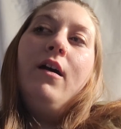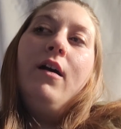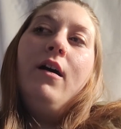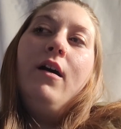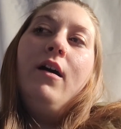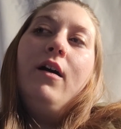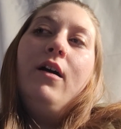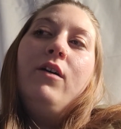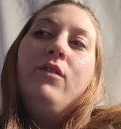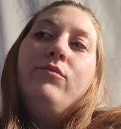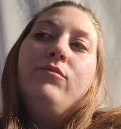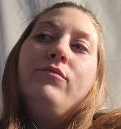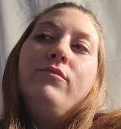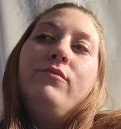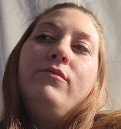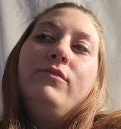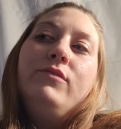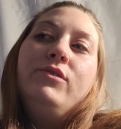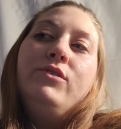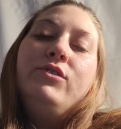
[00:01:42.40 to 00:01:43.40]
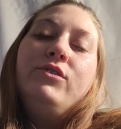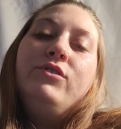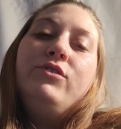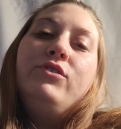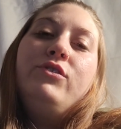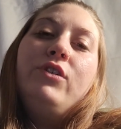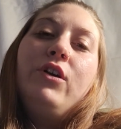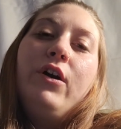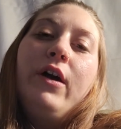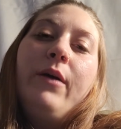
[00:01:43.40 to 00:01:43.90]

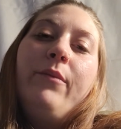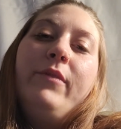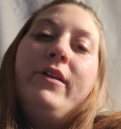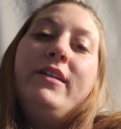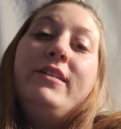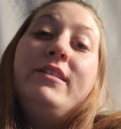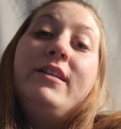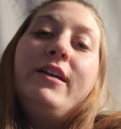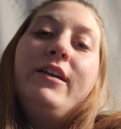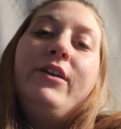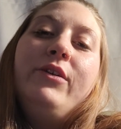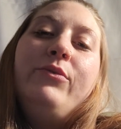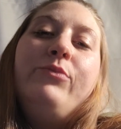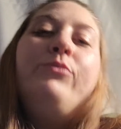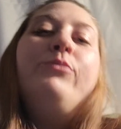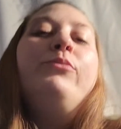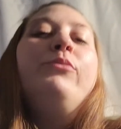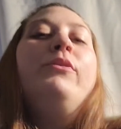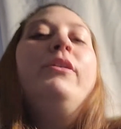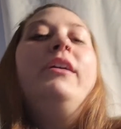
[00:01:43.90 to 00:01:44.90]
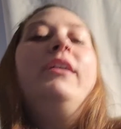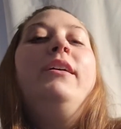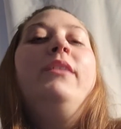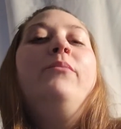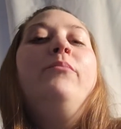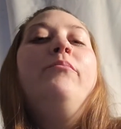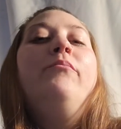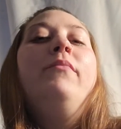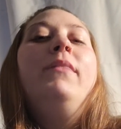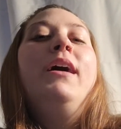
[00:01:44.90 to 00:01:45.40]
So I'm going to tell you what
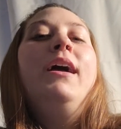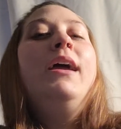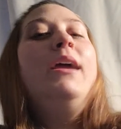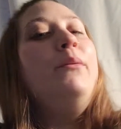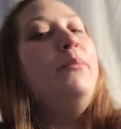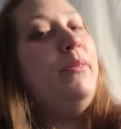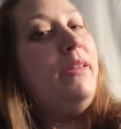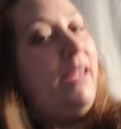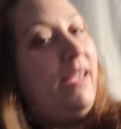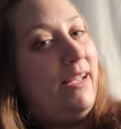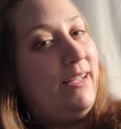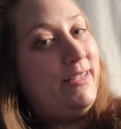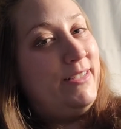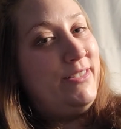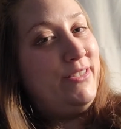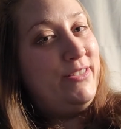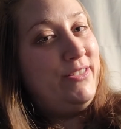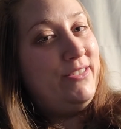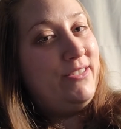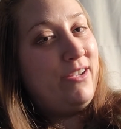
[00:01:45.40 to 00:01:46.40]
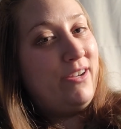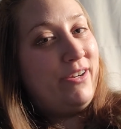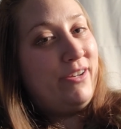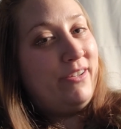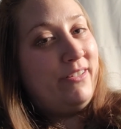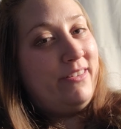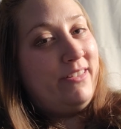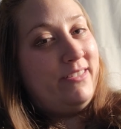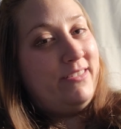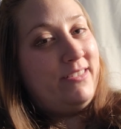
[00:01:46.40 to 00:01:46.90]
my plans
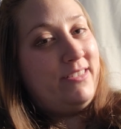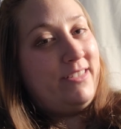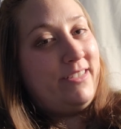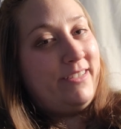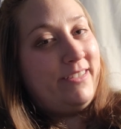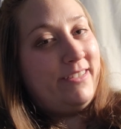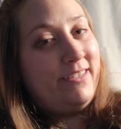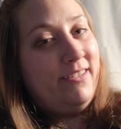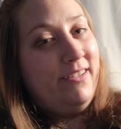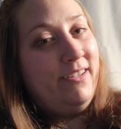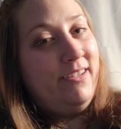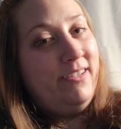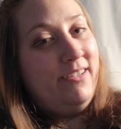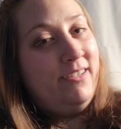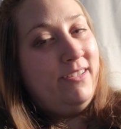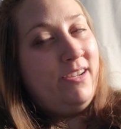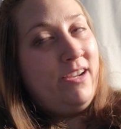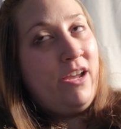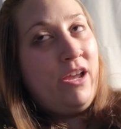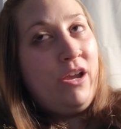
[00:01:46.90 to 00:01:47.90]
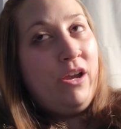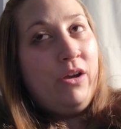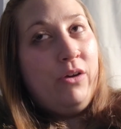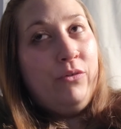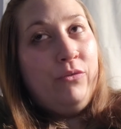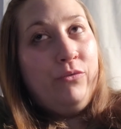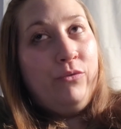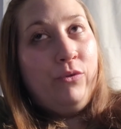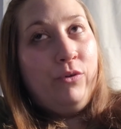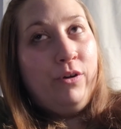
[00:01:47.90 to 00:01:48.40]
are this year
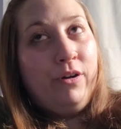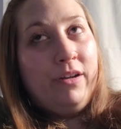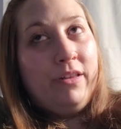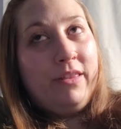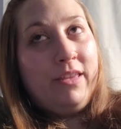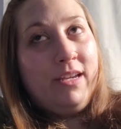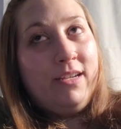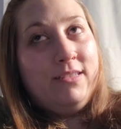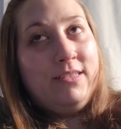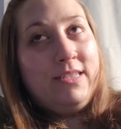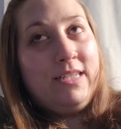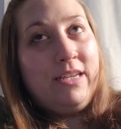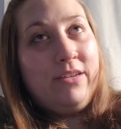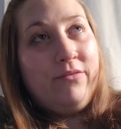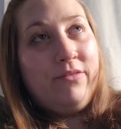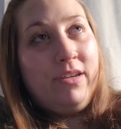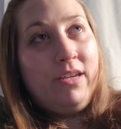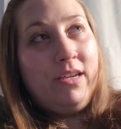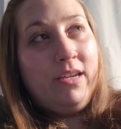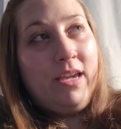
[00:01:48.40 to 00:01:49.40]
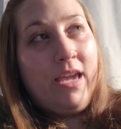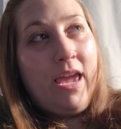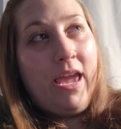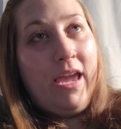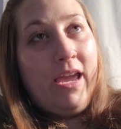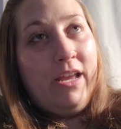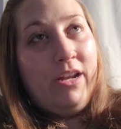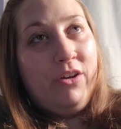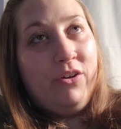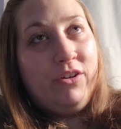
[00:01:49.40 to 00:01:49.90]
for Thanksgiving
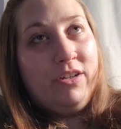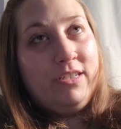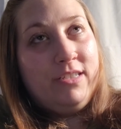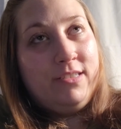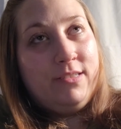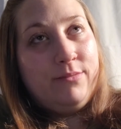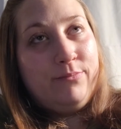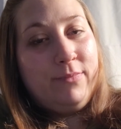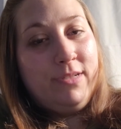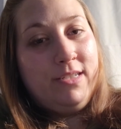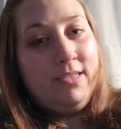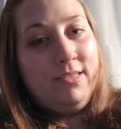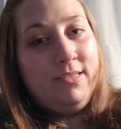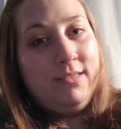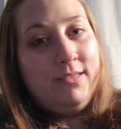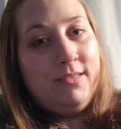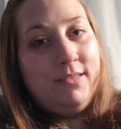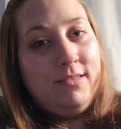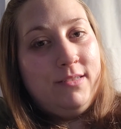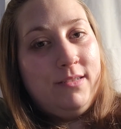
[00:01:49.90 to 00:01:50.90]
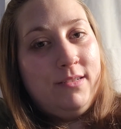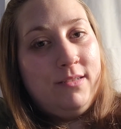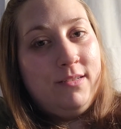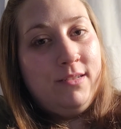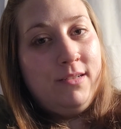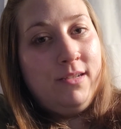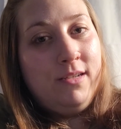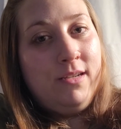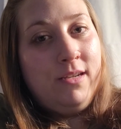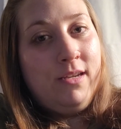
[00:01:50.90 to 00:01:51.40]
and Christmas
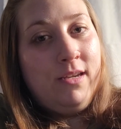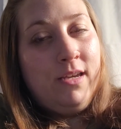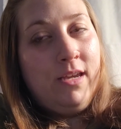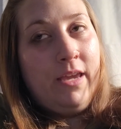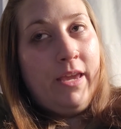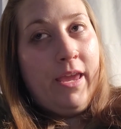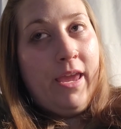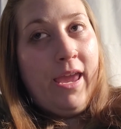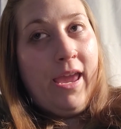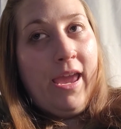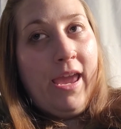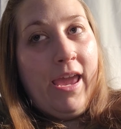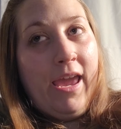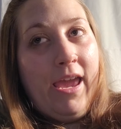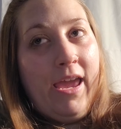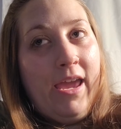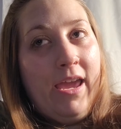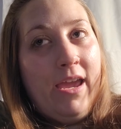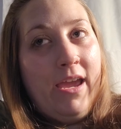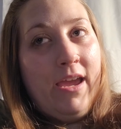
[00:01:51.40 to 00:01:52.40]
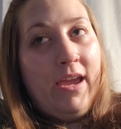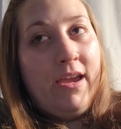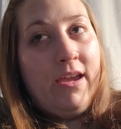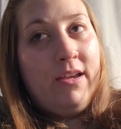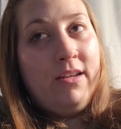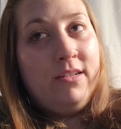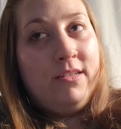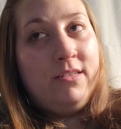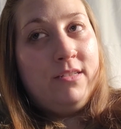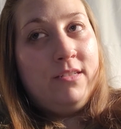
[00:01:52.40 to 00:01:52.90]

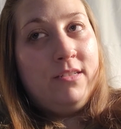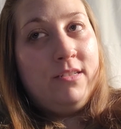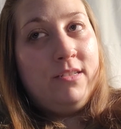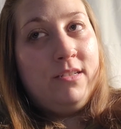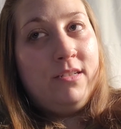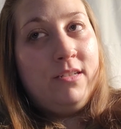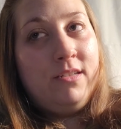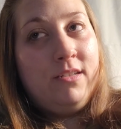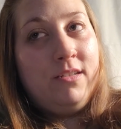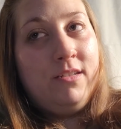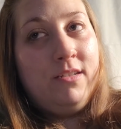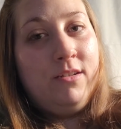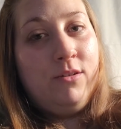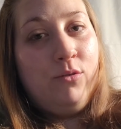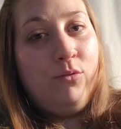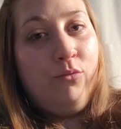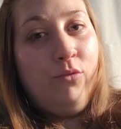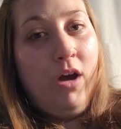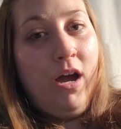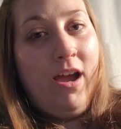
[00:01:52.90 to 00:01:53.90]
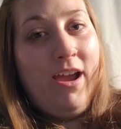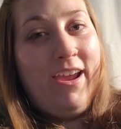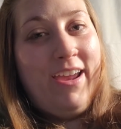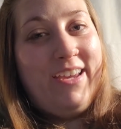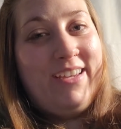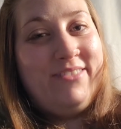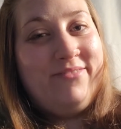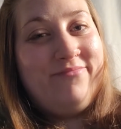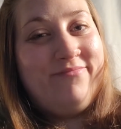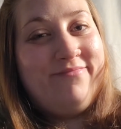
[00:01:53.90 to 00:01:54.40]
and
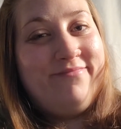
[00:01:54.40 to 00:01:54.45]
why.